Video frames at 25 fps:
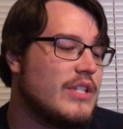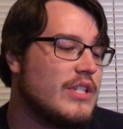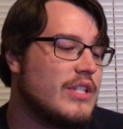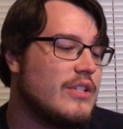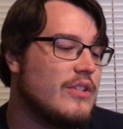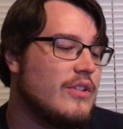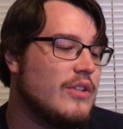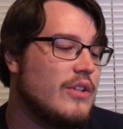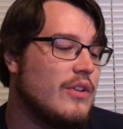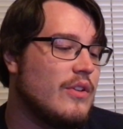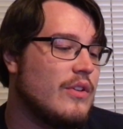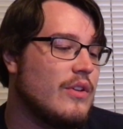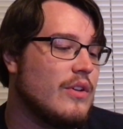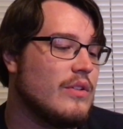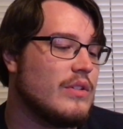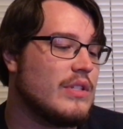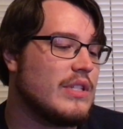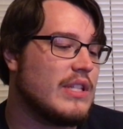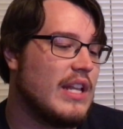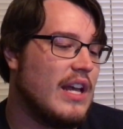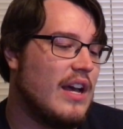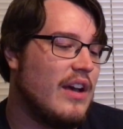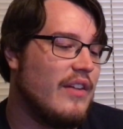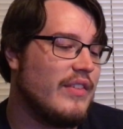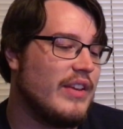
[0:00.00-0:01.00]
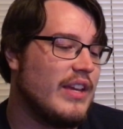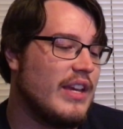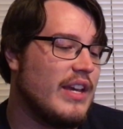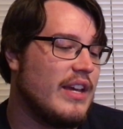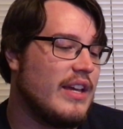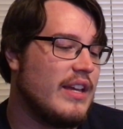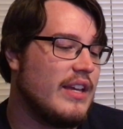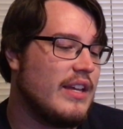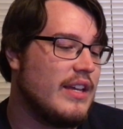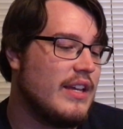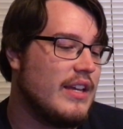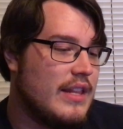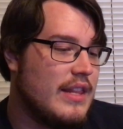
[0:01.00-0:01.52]
to Yugoslavia.
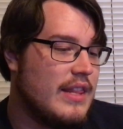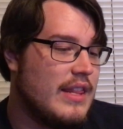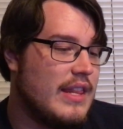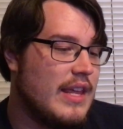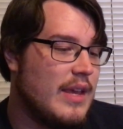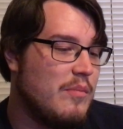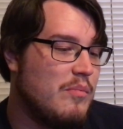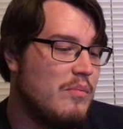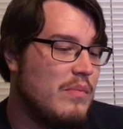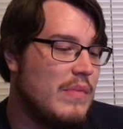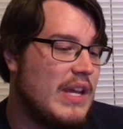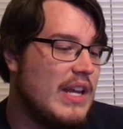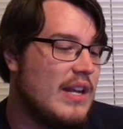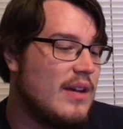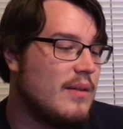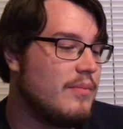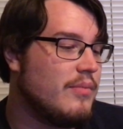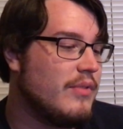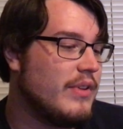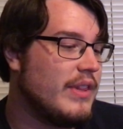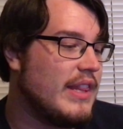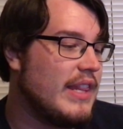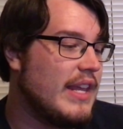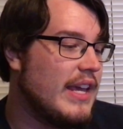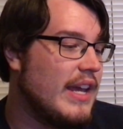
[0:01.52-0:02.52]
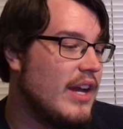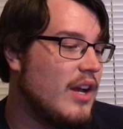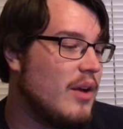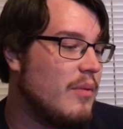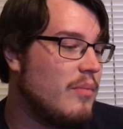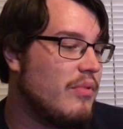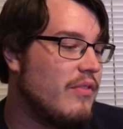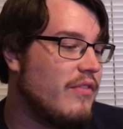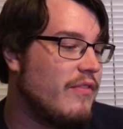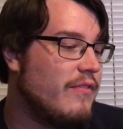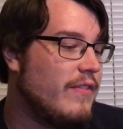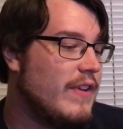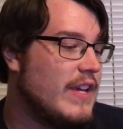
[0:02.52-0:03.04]
They meet up with their
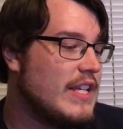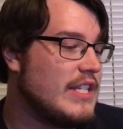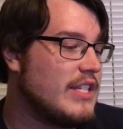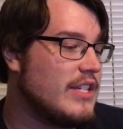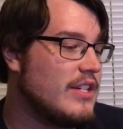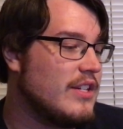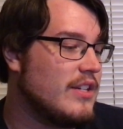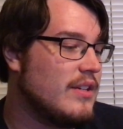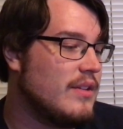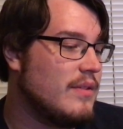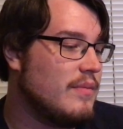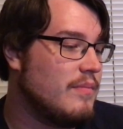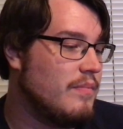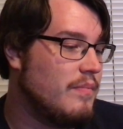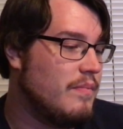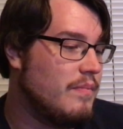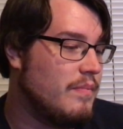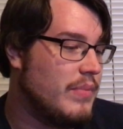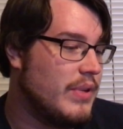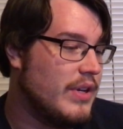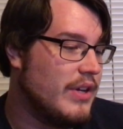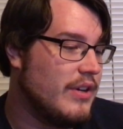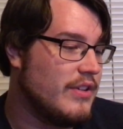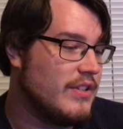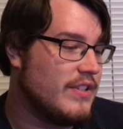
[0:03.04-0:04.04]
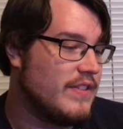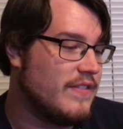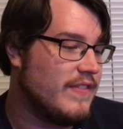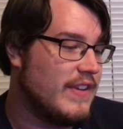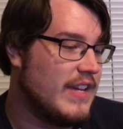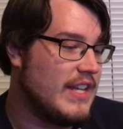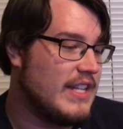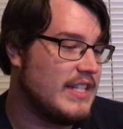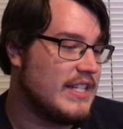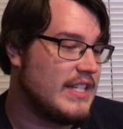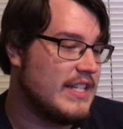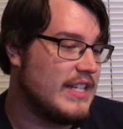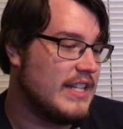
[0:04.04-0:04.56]
professor, Bo
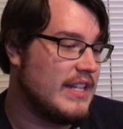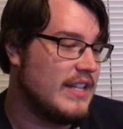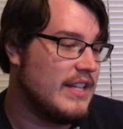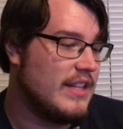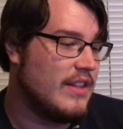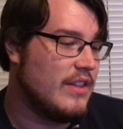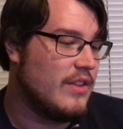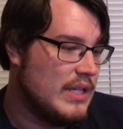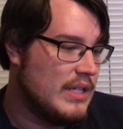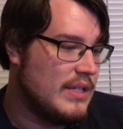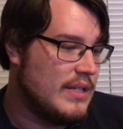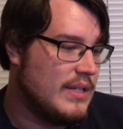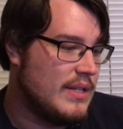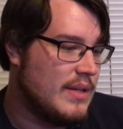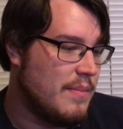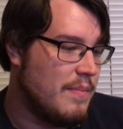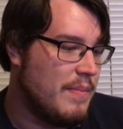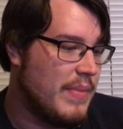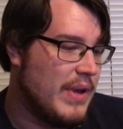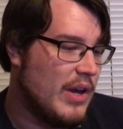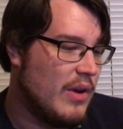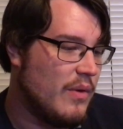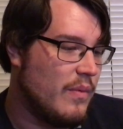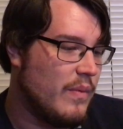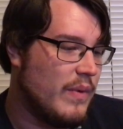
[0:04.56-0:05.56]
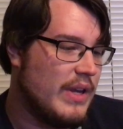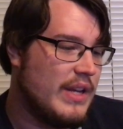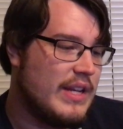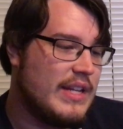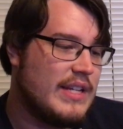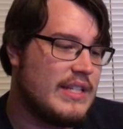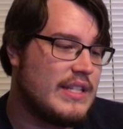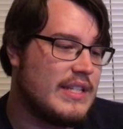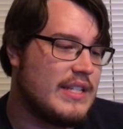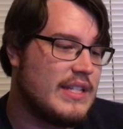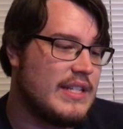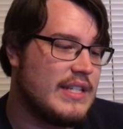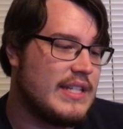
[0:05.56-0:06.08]
Svensson, to bear
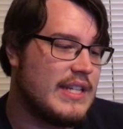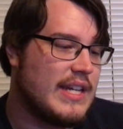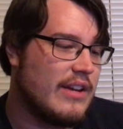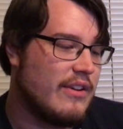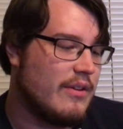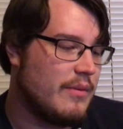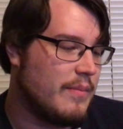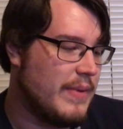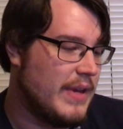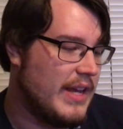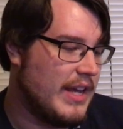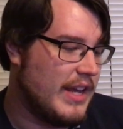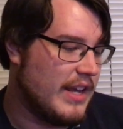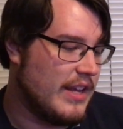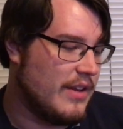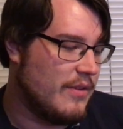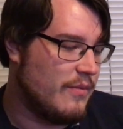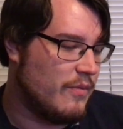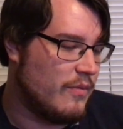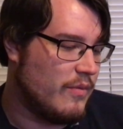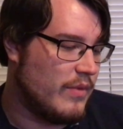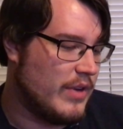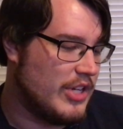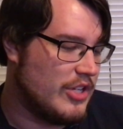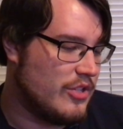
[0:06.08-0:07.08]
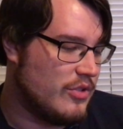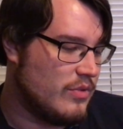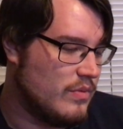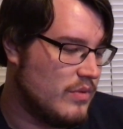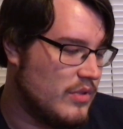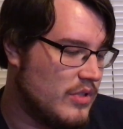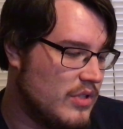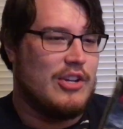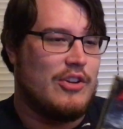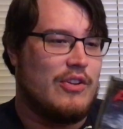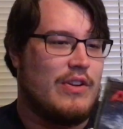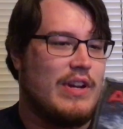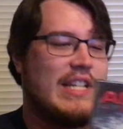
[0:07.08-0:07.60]
witness to sacred pagan ritual.
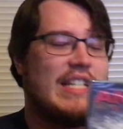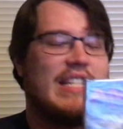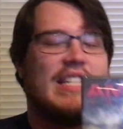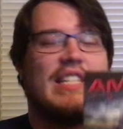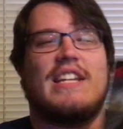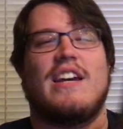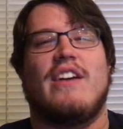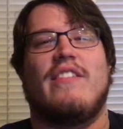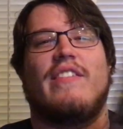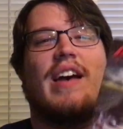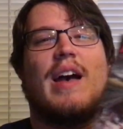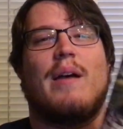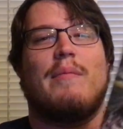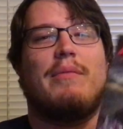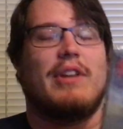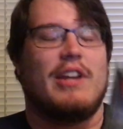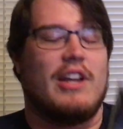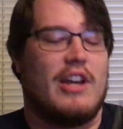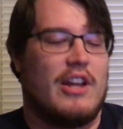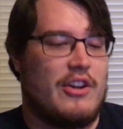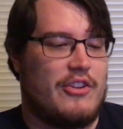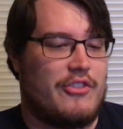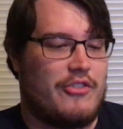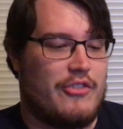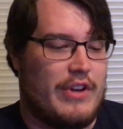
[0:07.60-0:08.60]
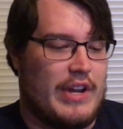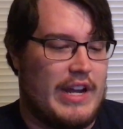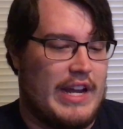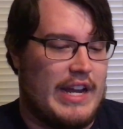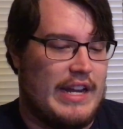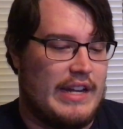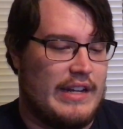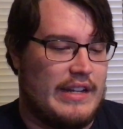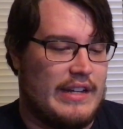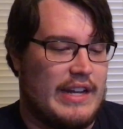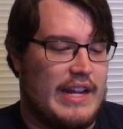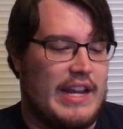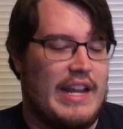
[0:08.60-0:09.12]
Crazy stuff happening on a
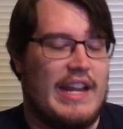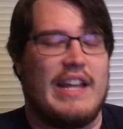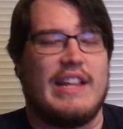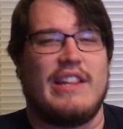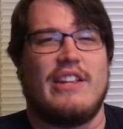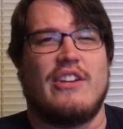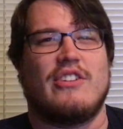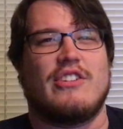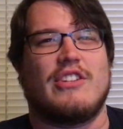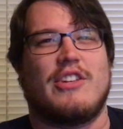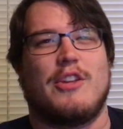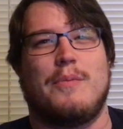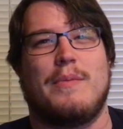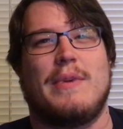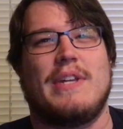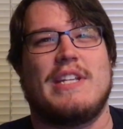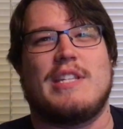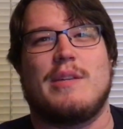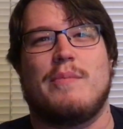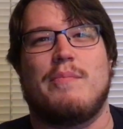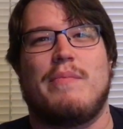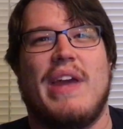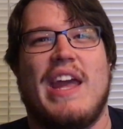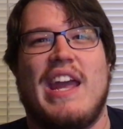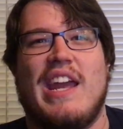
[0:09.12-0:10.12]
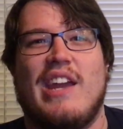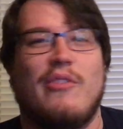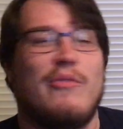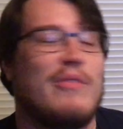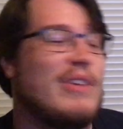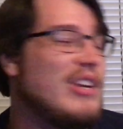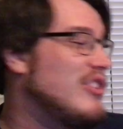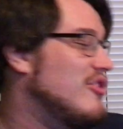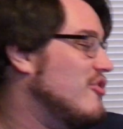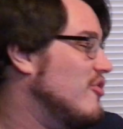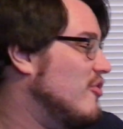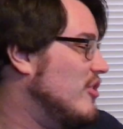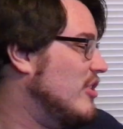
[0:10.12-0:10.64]
train, and there's going to be some pagan
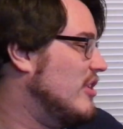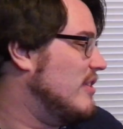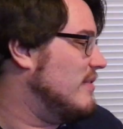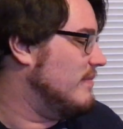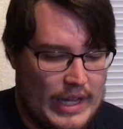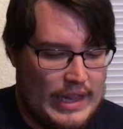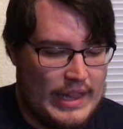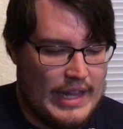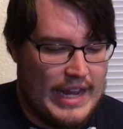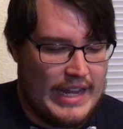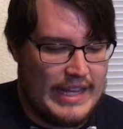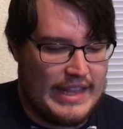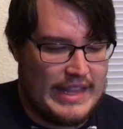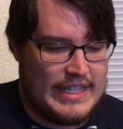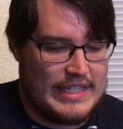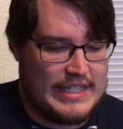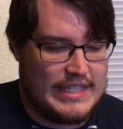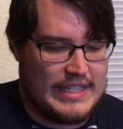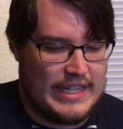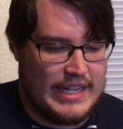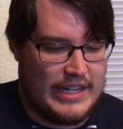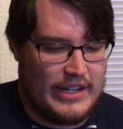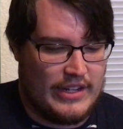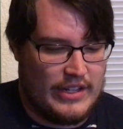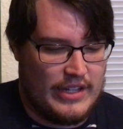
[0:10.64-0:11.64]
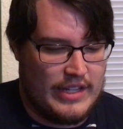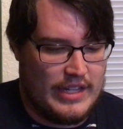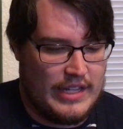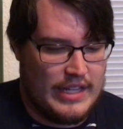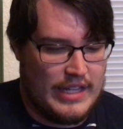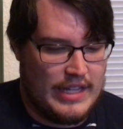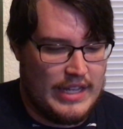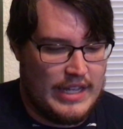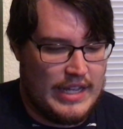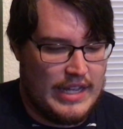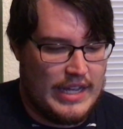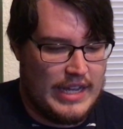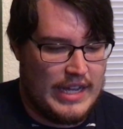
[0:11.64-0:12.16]
ritual. I like this title.
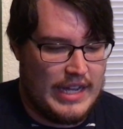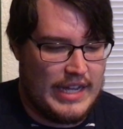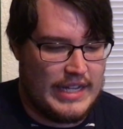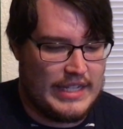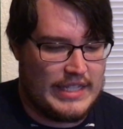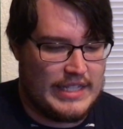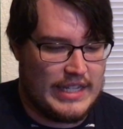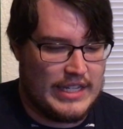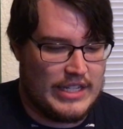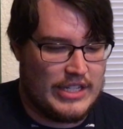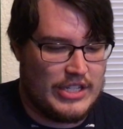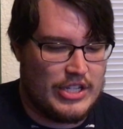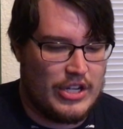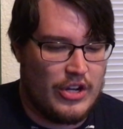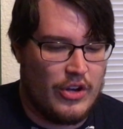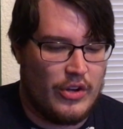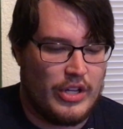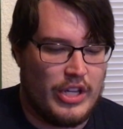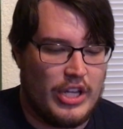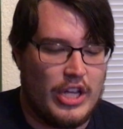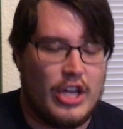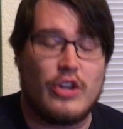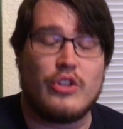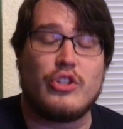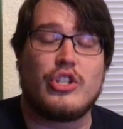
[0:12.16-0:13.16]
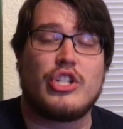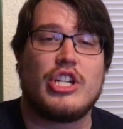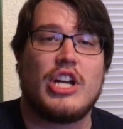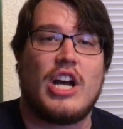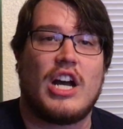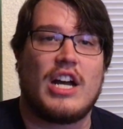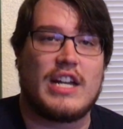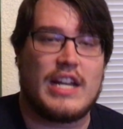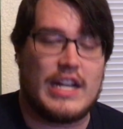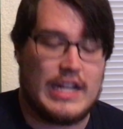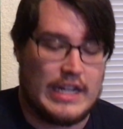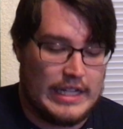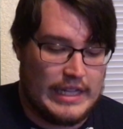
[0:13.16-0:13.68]
It's a Tokyo
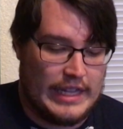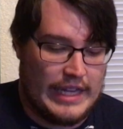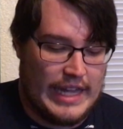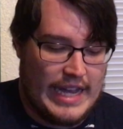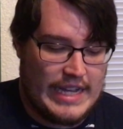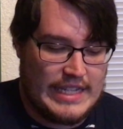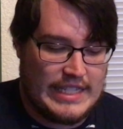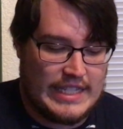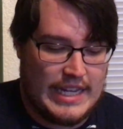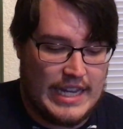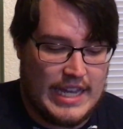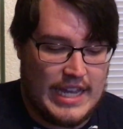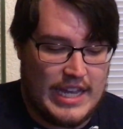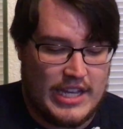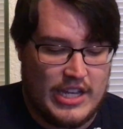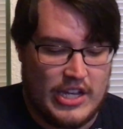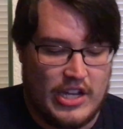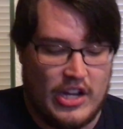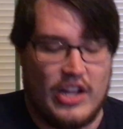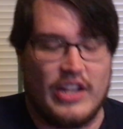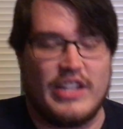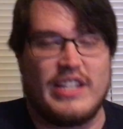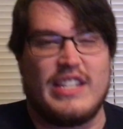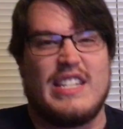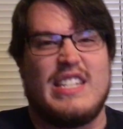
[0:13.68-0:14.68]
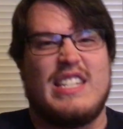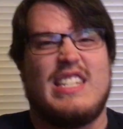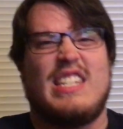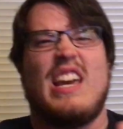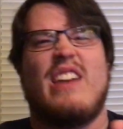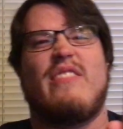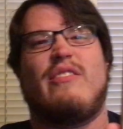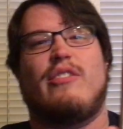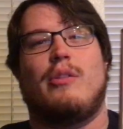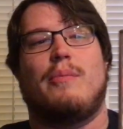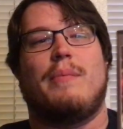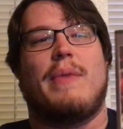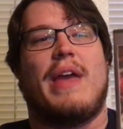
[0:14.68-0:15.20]
Shock classic called
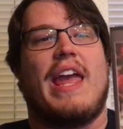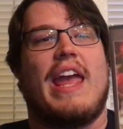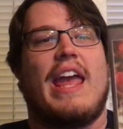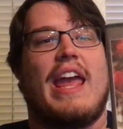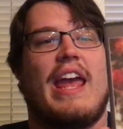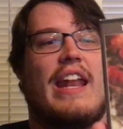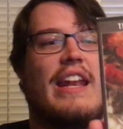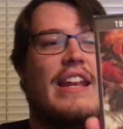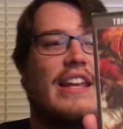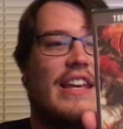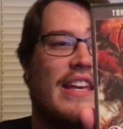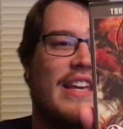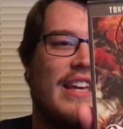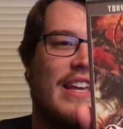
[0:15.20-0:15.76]
Devilman,